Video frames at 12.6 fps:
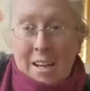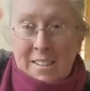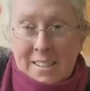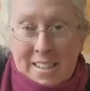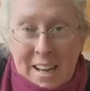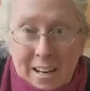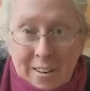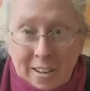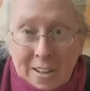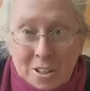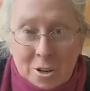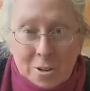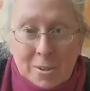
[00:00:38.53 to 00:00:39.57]
Instead, I'm
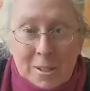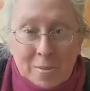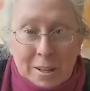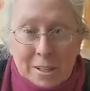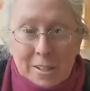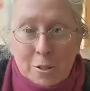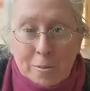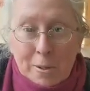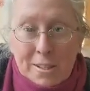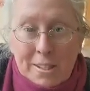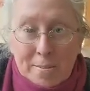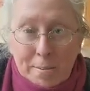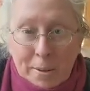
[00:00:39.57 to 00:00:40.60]
gonna show you something
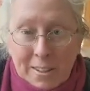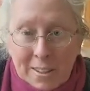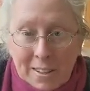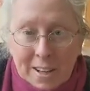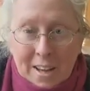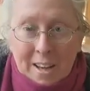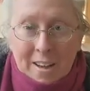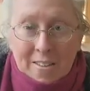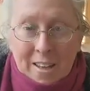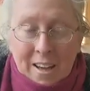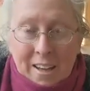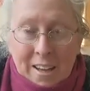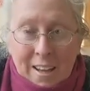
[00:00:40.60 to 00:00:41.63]
super simple
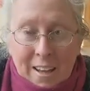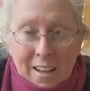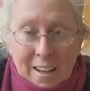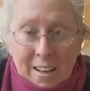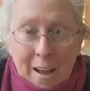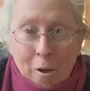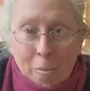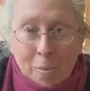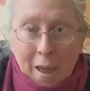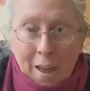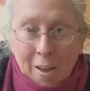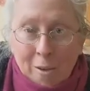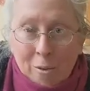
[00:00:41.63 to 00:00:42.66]
that can help
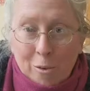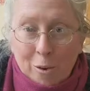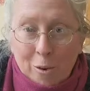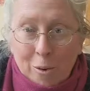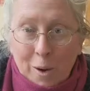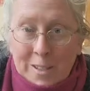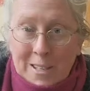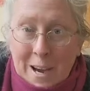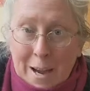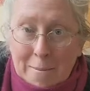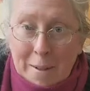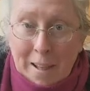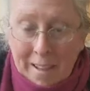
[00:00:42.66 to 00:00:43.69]
get you through a
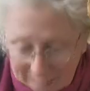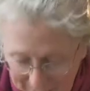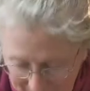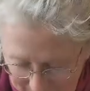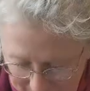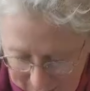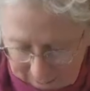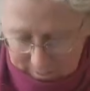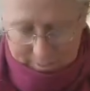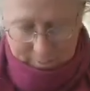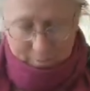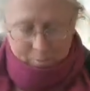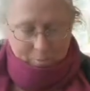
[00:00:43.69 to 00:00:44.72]
time like
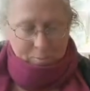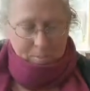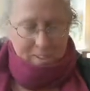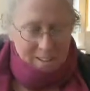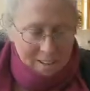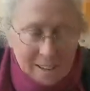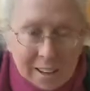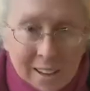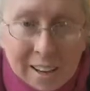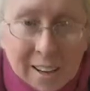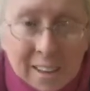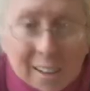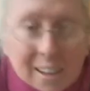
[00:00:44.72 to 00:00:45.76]

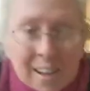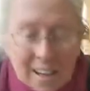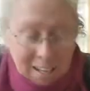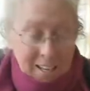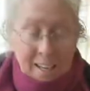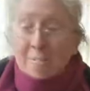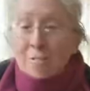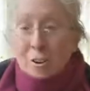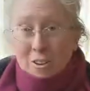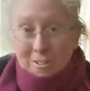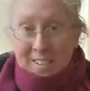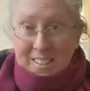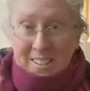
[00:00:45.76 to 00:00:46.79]
this. It
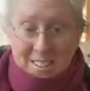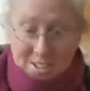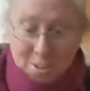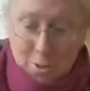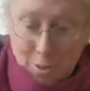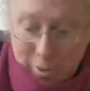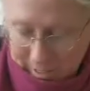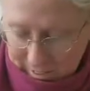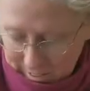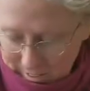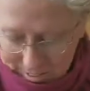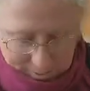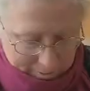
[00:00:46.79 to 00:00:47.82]
involves essential
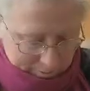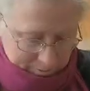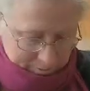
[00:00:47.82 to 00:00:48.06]
oils.